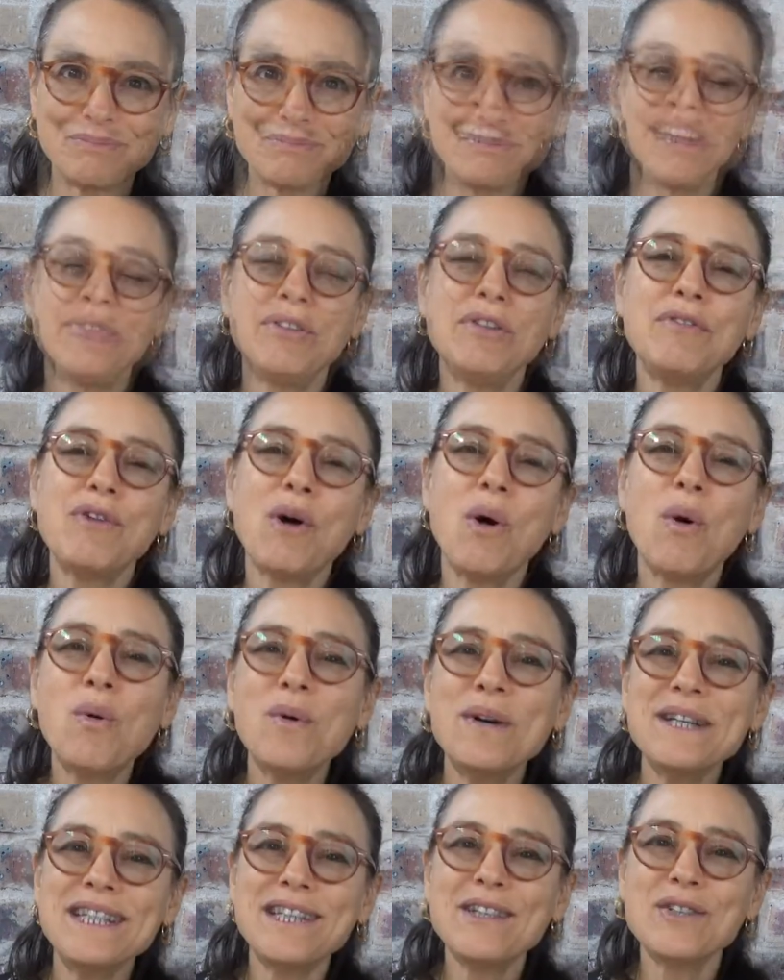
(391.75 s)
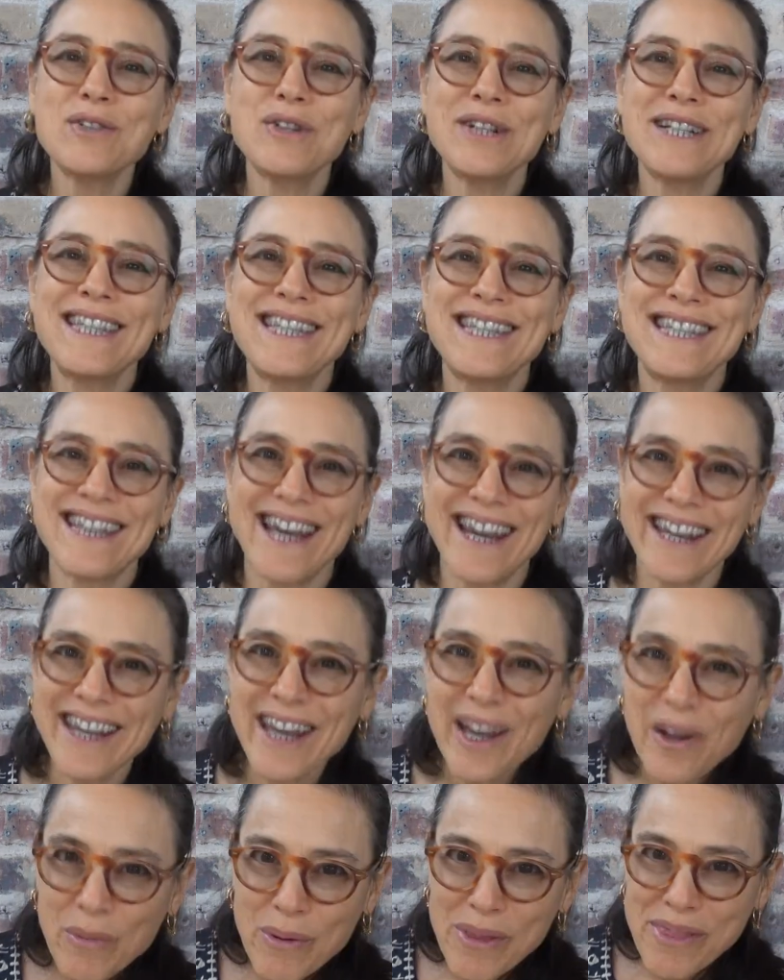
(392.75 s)
If you've always enjoyed
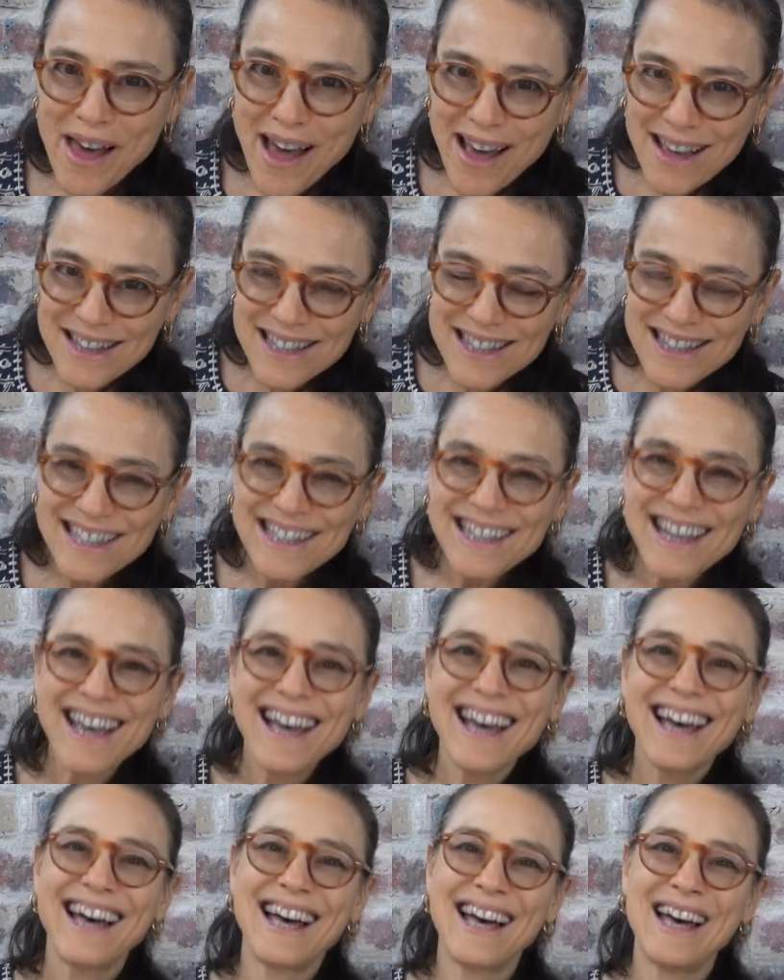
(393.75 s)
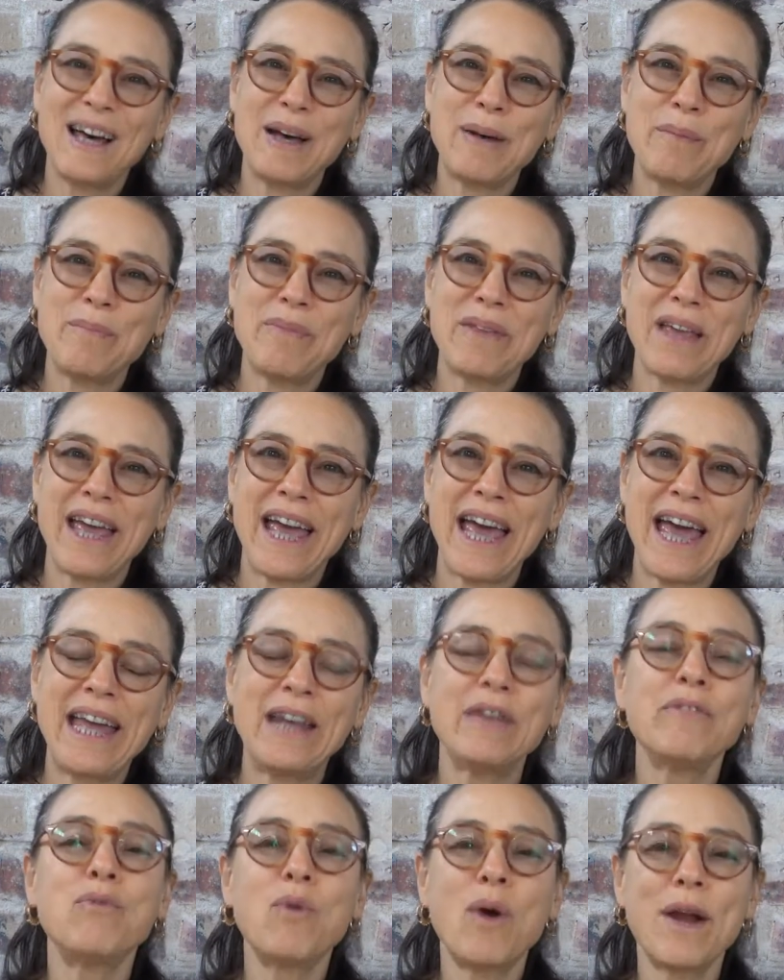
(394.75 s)
studying with us and
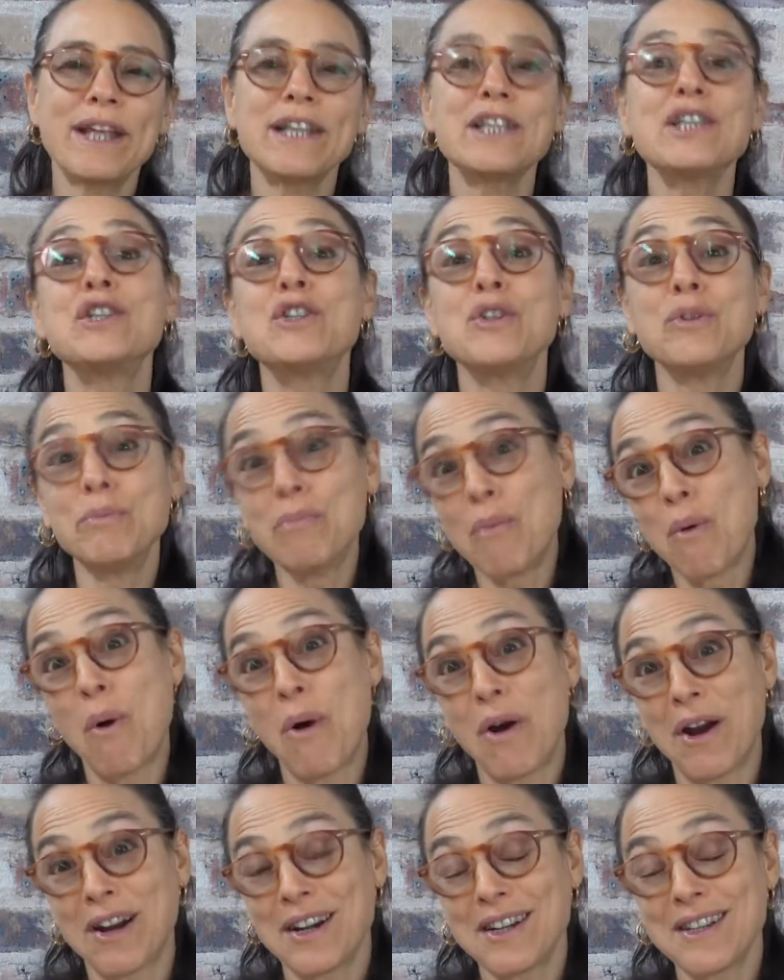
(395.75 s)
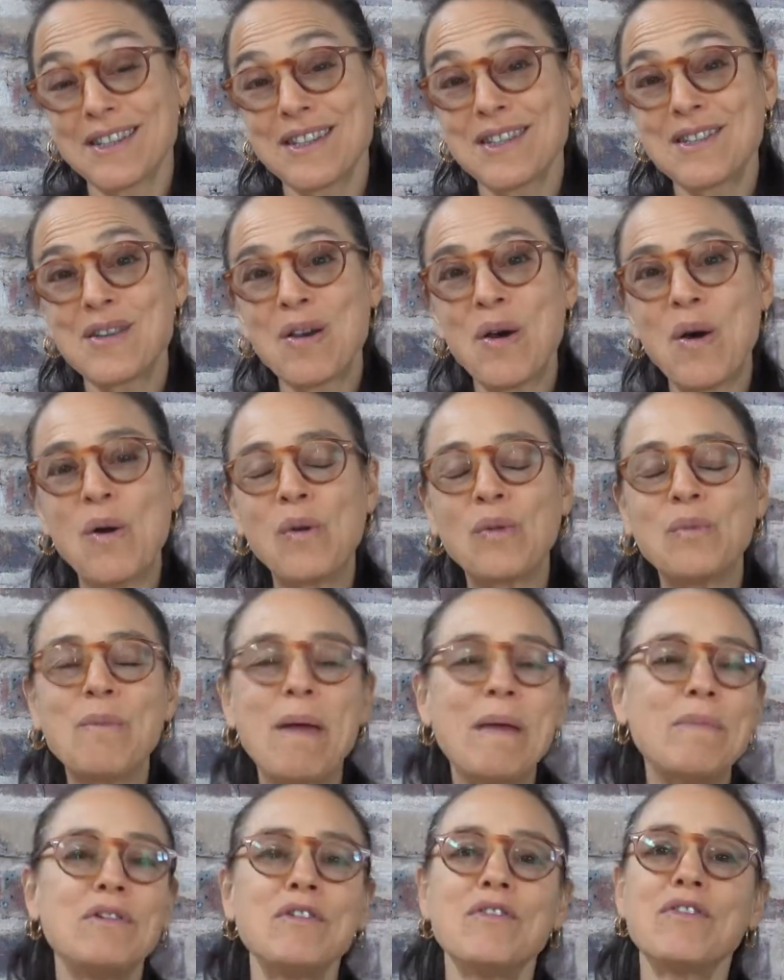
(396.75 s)
have wanted to do more, so
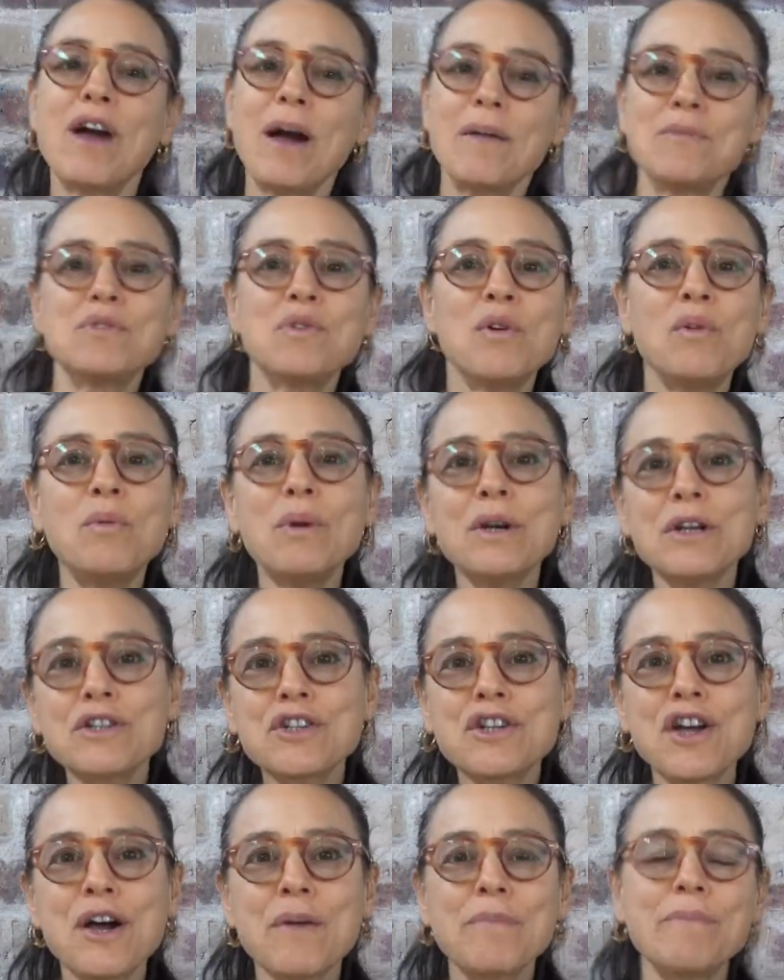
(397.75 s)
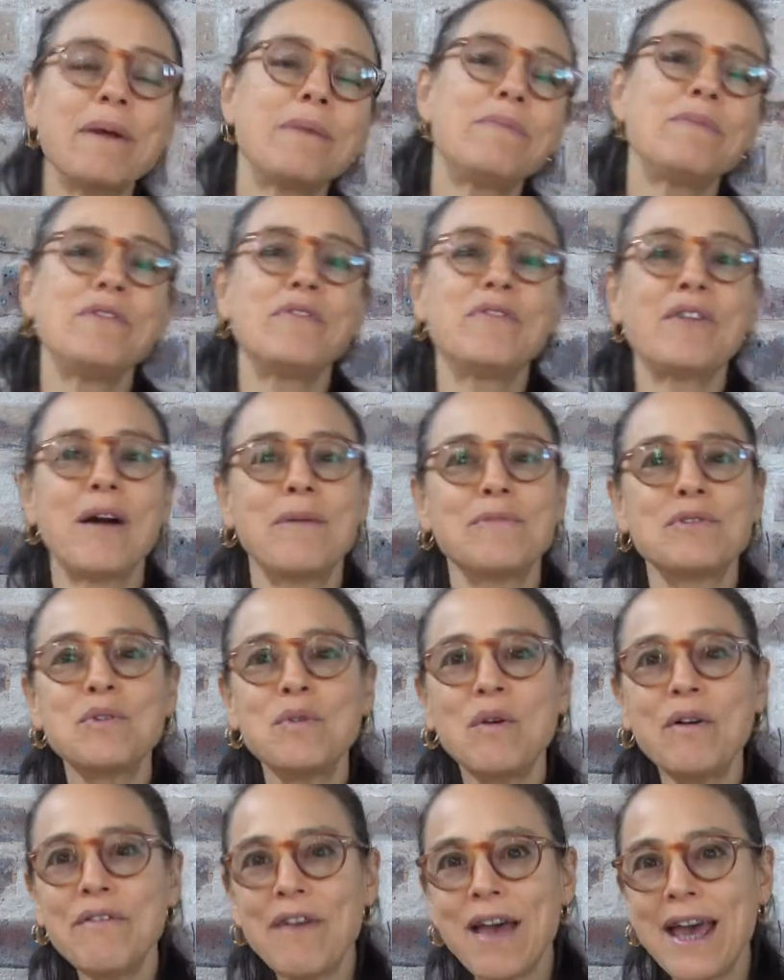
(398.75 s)
maybe you've come to a workshop, maybe you've come
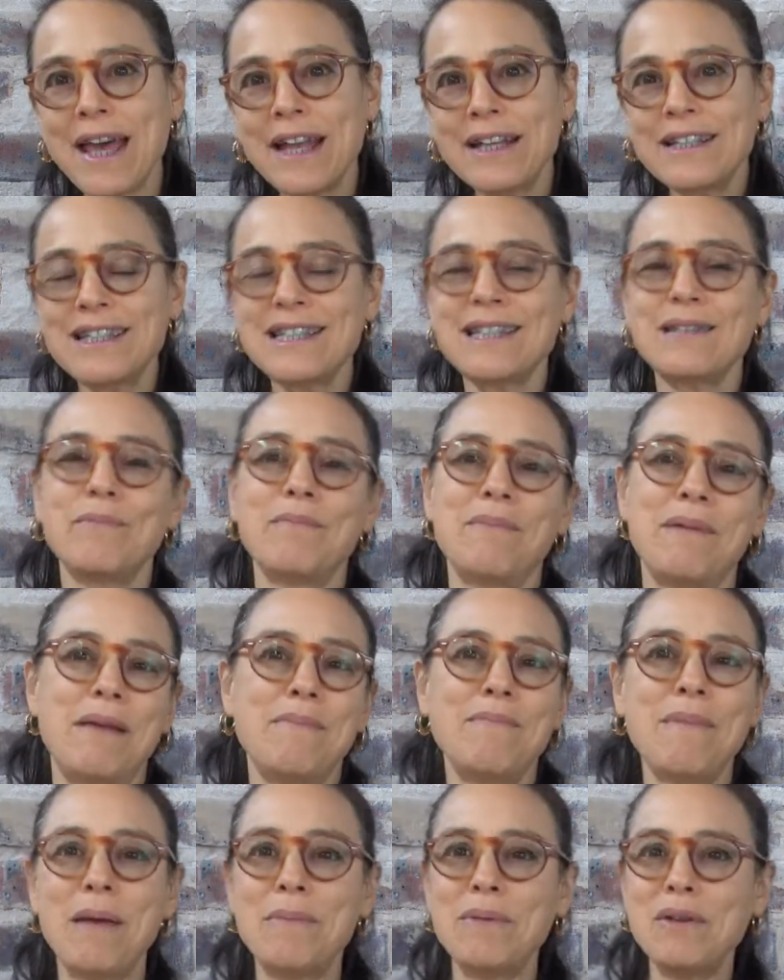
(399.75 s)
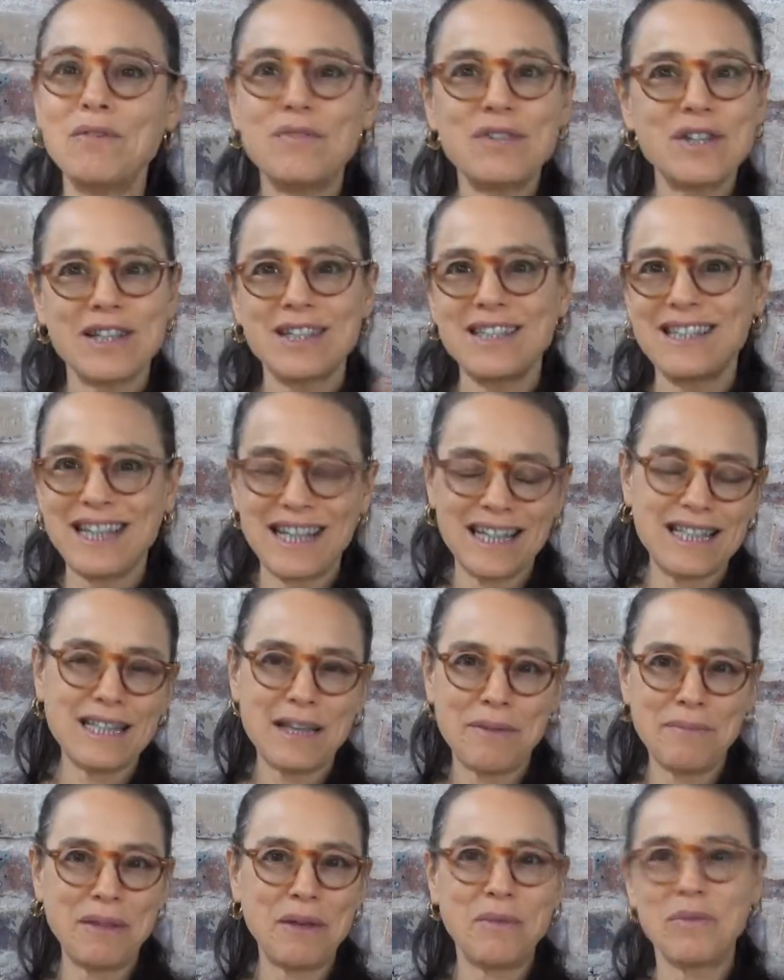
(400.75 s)
to events, maybe you've just seen
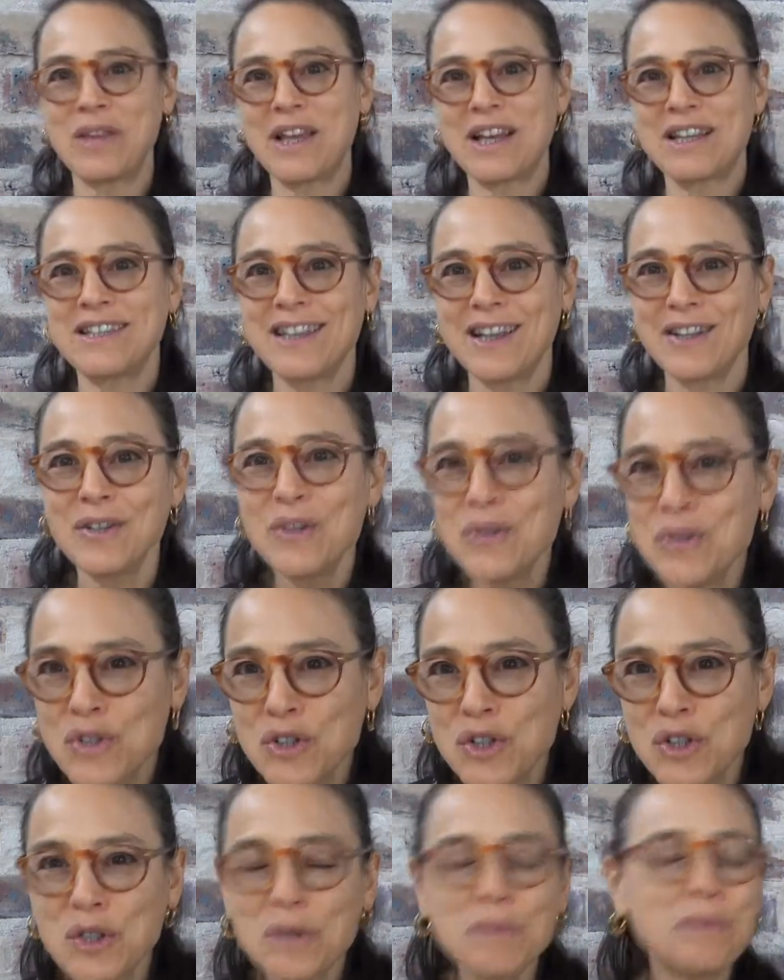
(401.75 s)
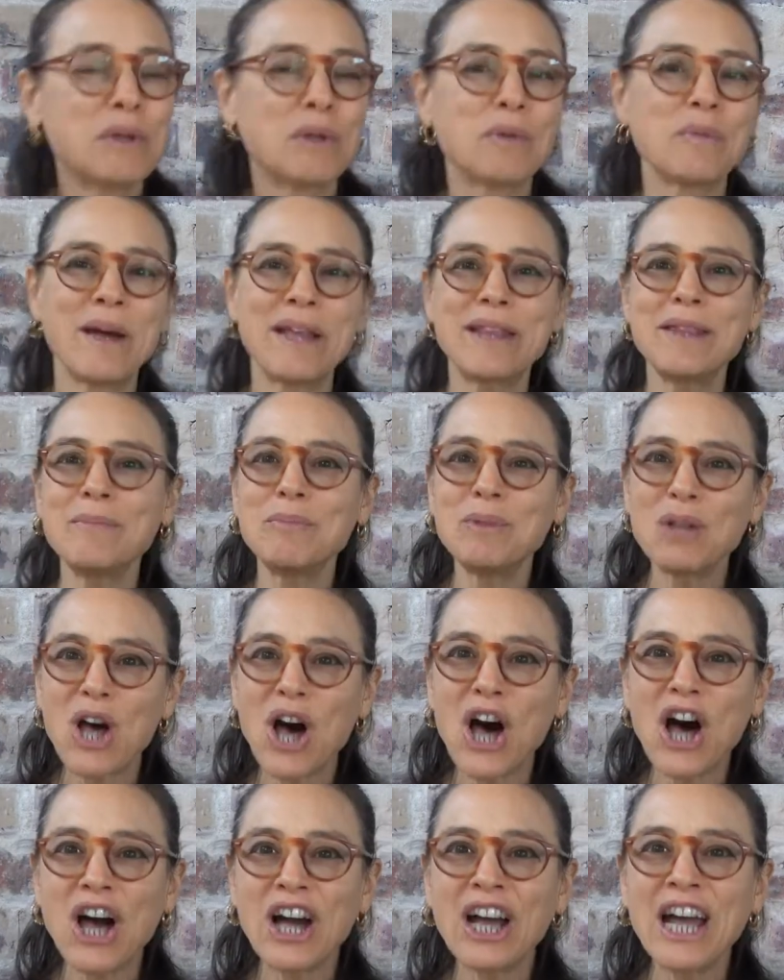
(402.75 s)
something with us on YouTube or read the
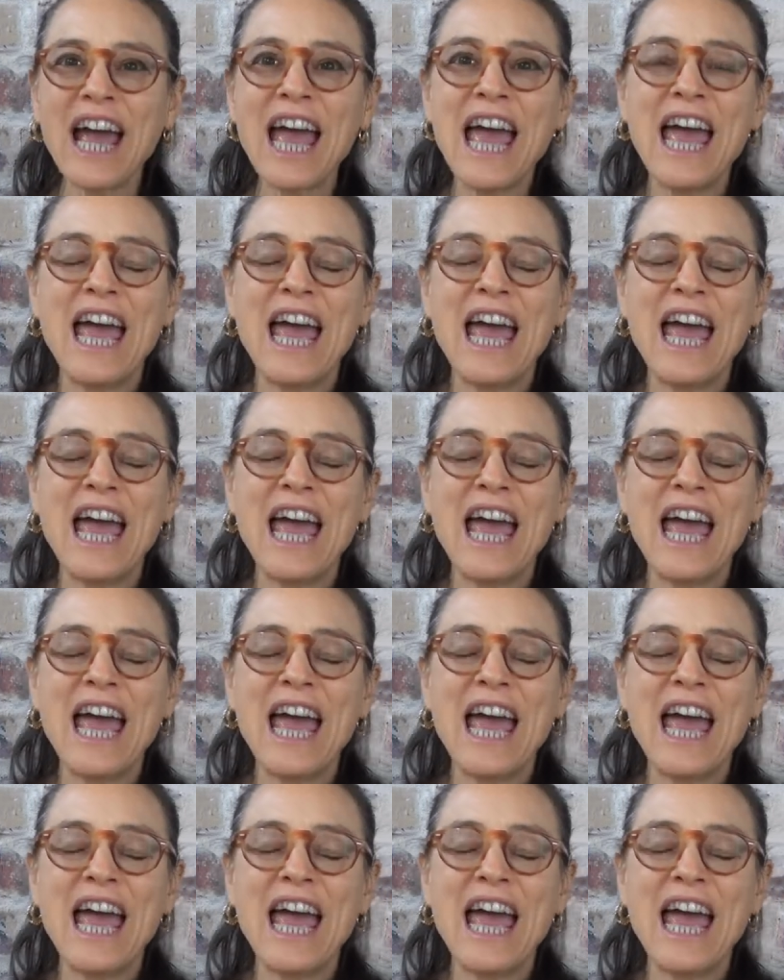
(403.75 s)
blog,